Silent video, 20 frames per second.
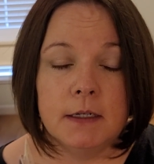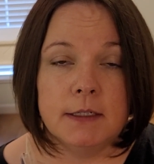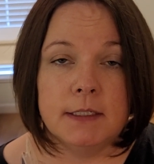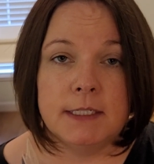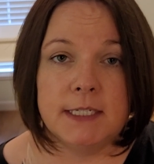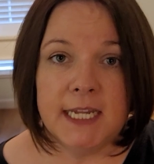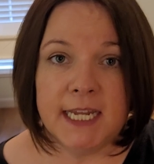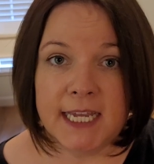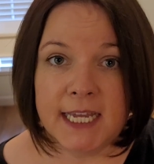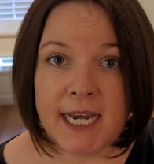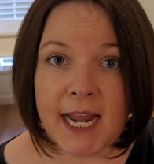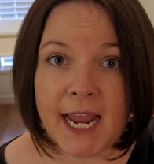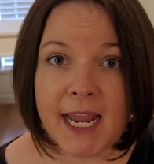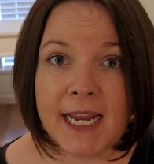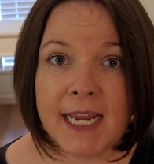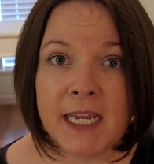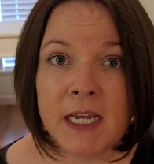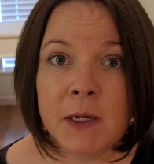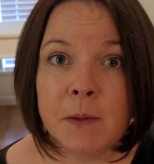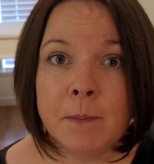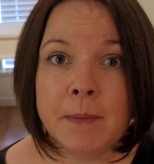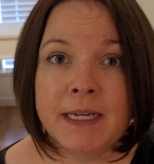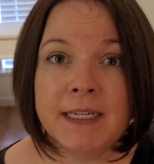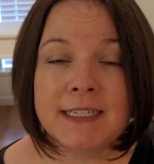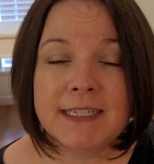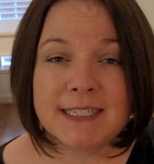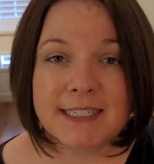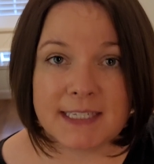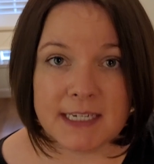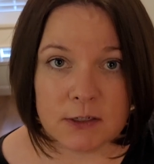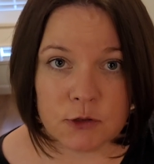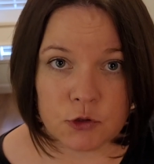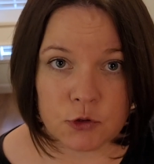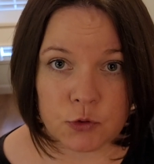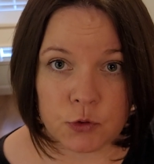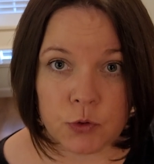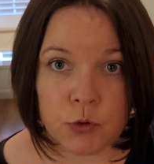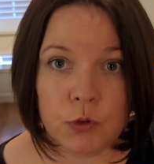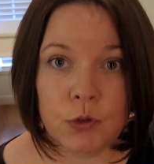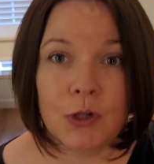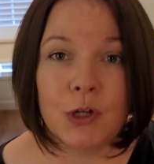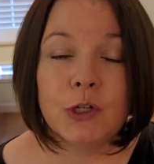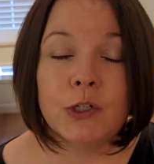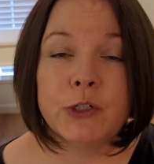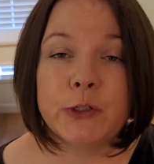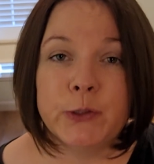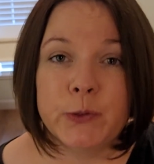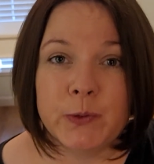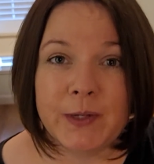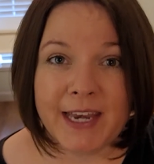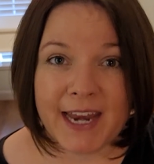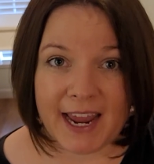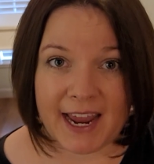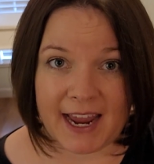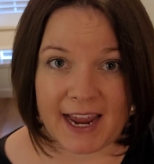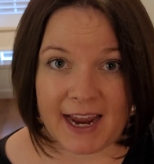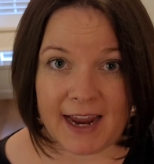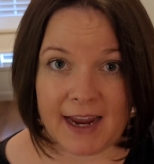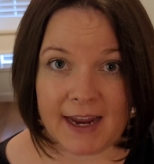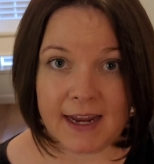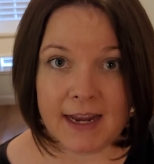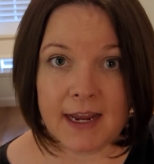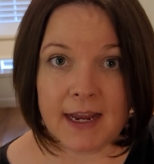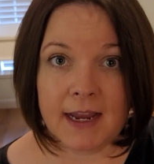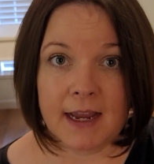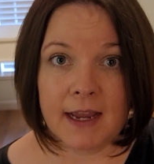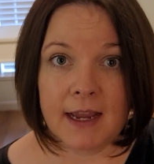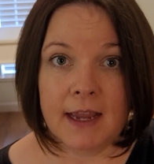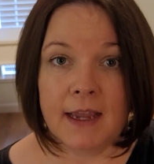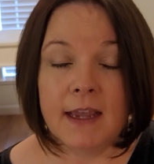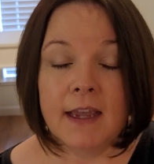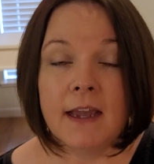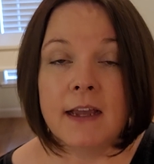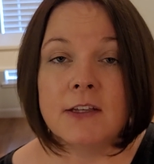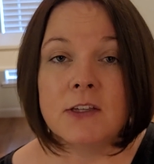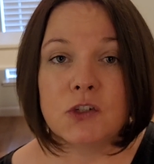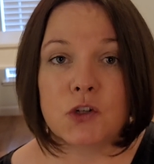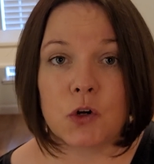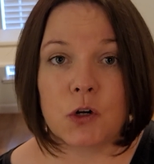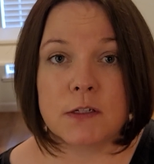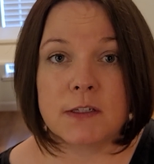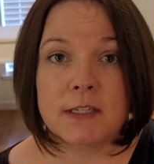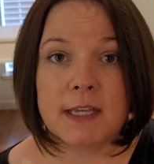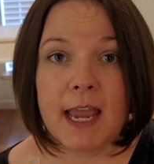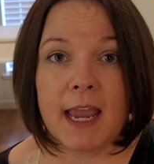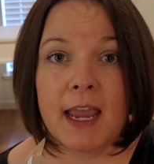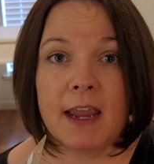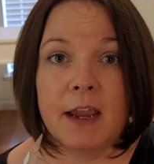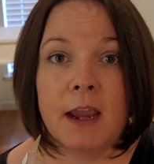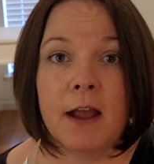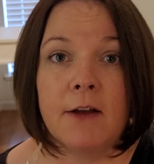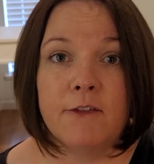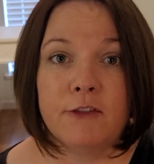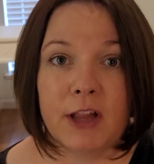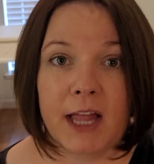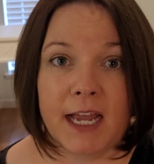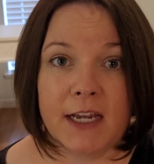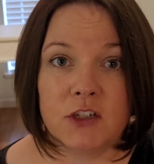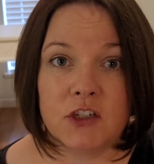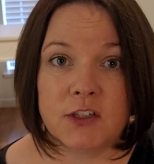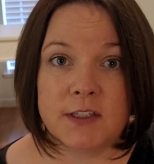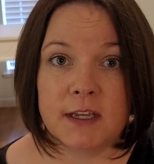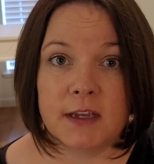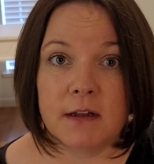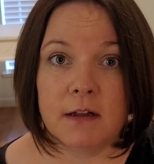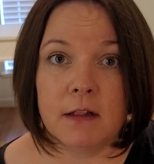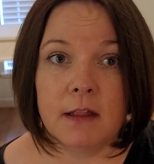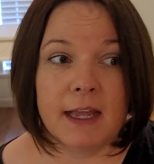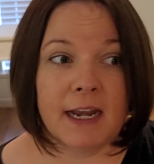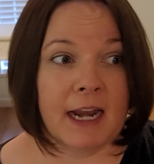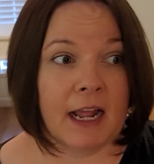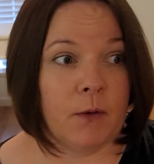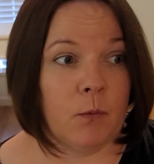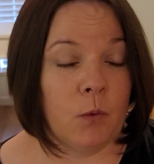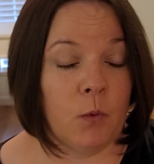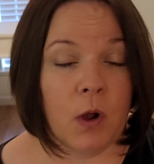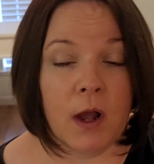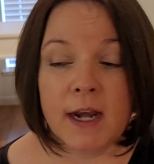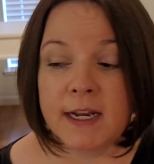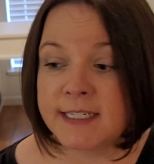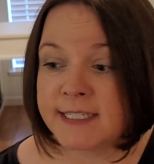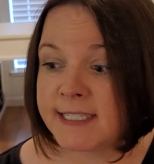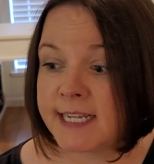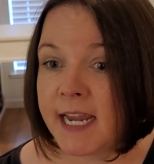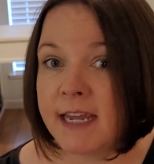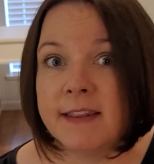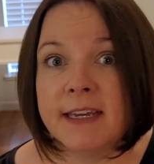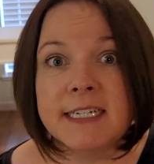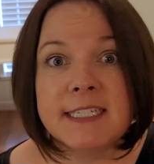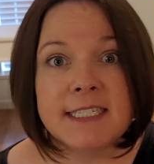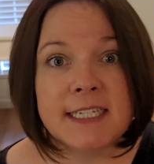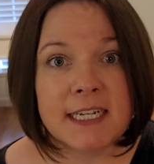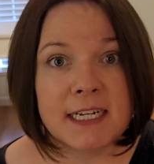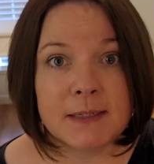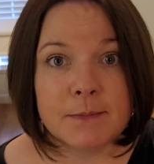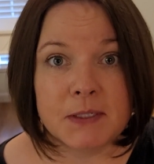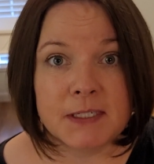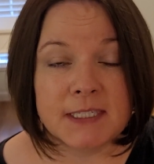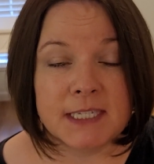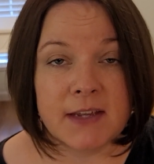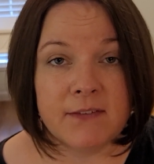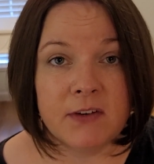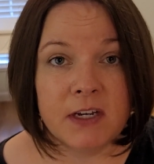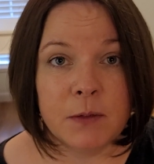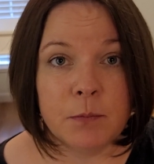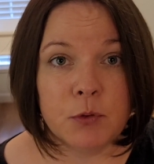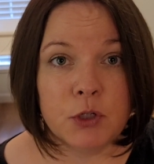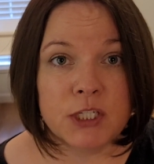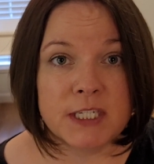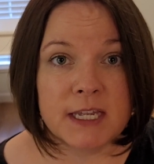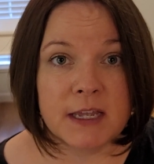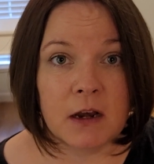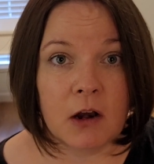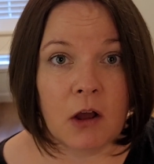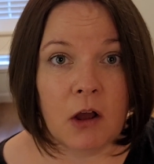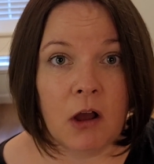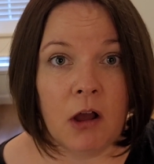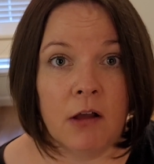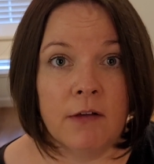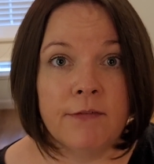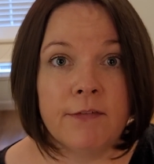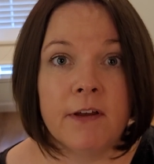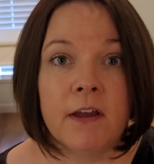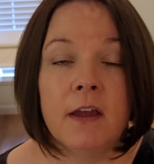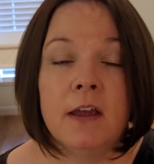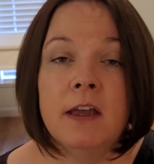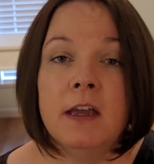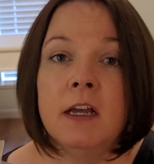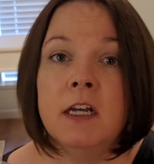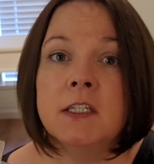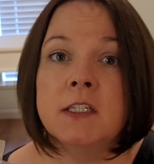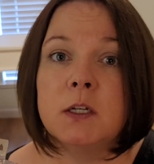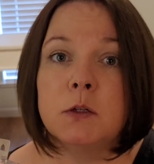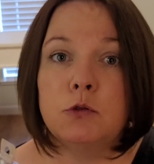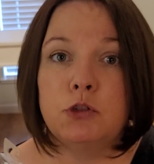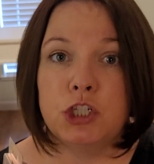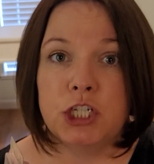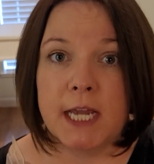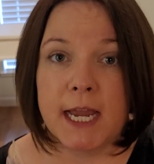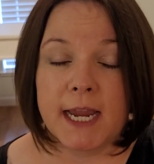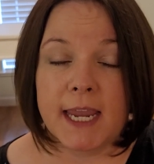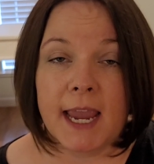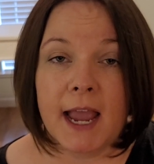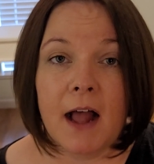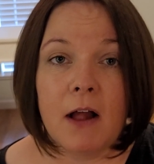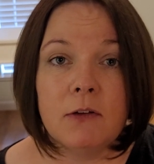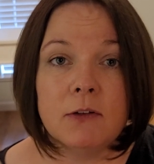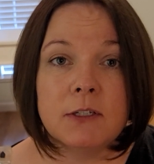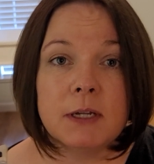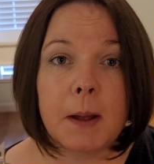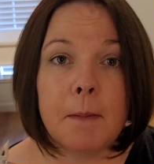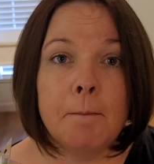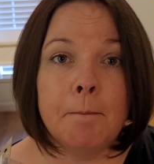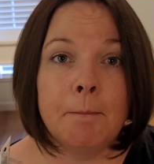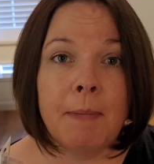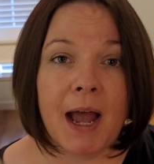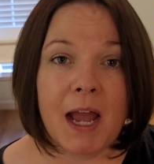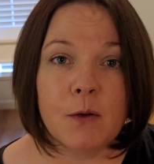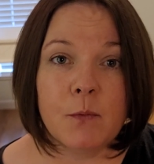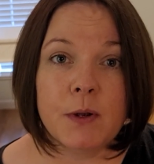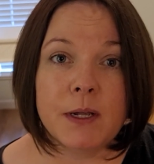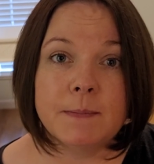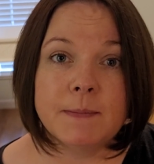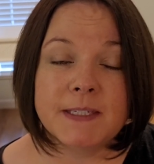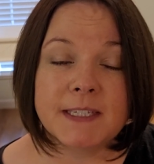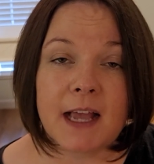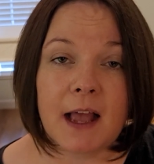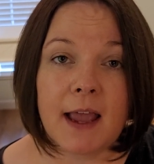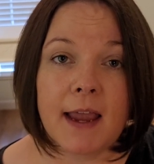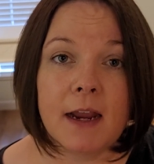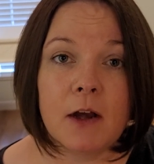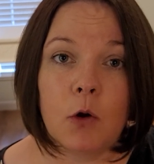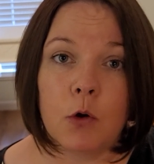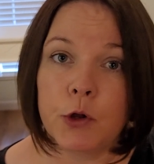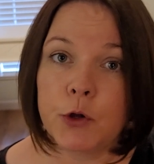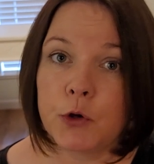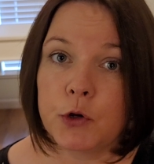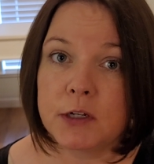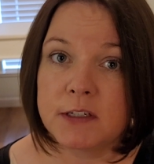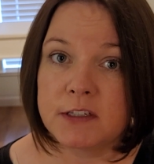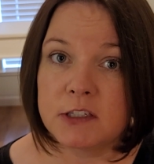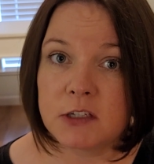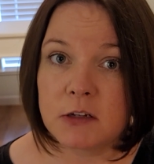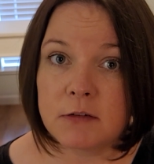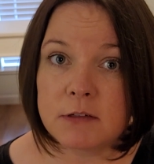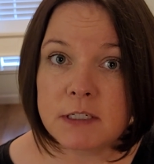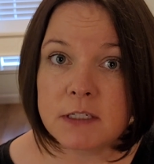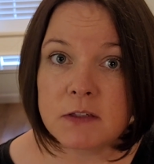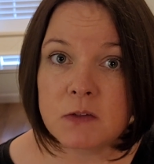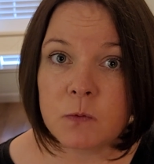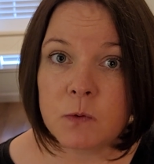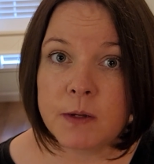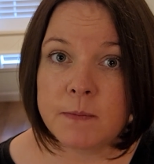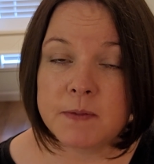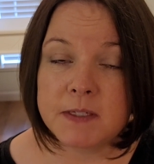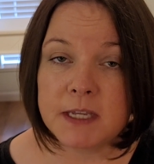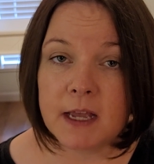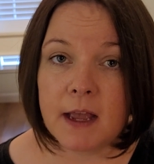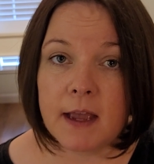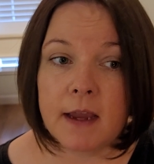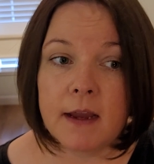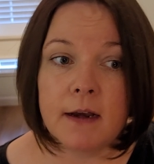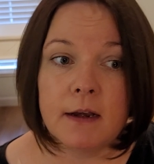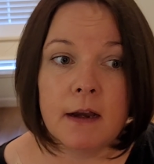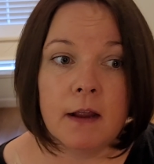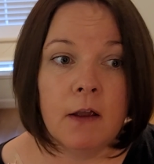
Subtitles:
10 a.m. Central today, starts a flash sale. And I want to say they set up to 70% off. So, check out my website or your consultant's website